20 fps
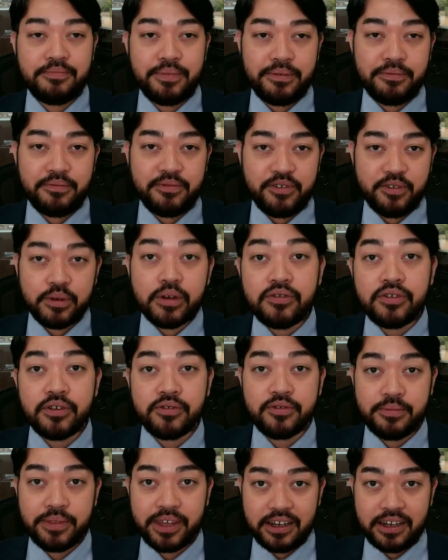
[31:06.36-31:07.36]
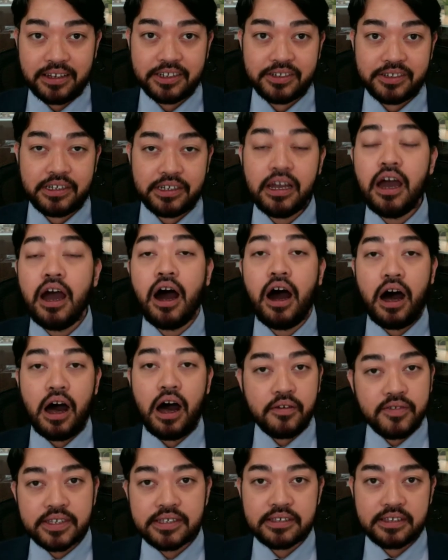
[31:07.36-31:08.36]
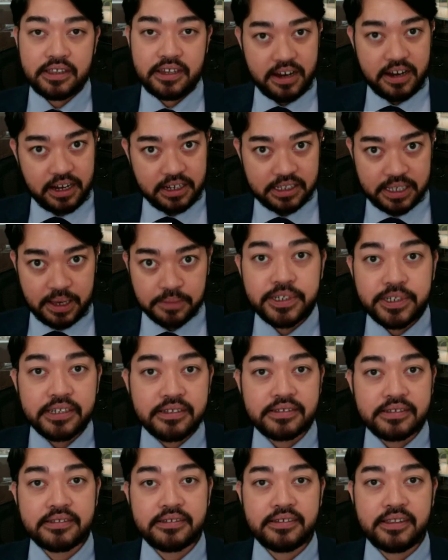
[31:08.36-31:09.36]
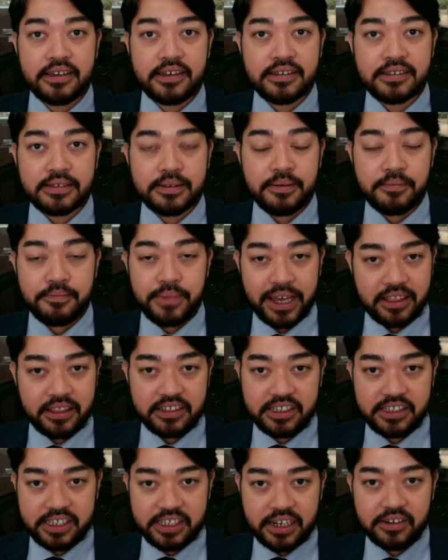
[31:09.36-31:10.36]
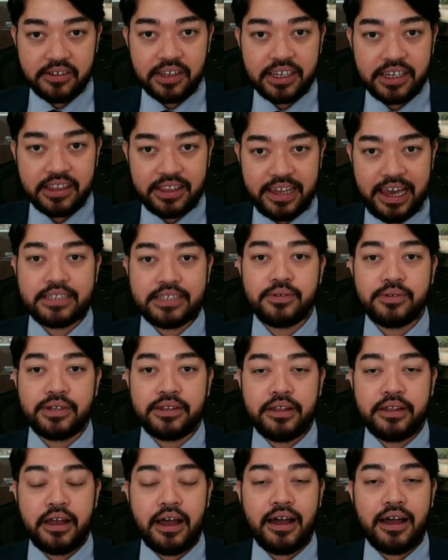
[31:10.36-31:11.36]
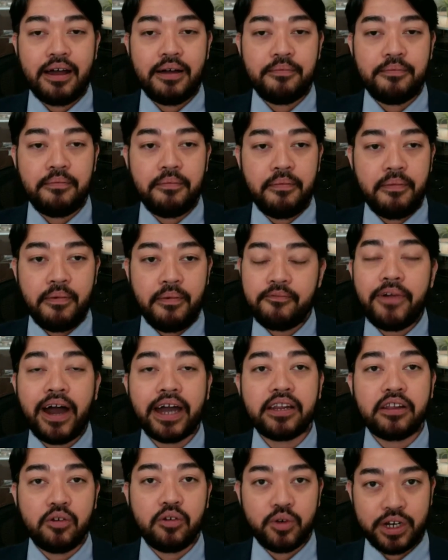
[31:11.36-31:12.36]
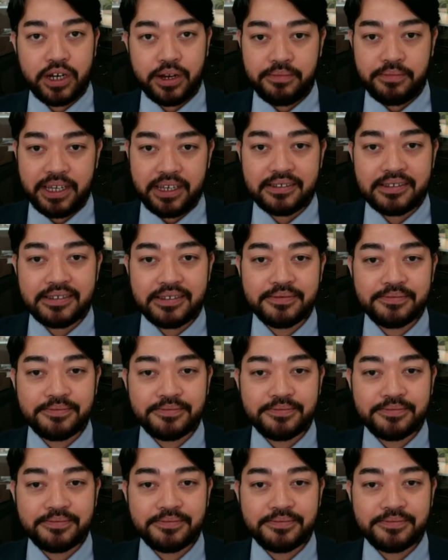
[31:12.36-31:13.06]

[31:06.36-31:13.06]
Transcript: and remove you from the country. Obviously, there are exceptions to this, but generally that's what final order means.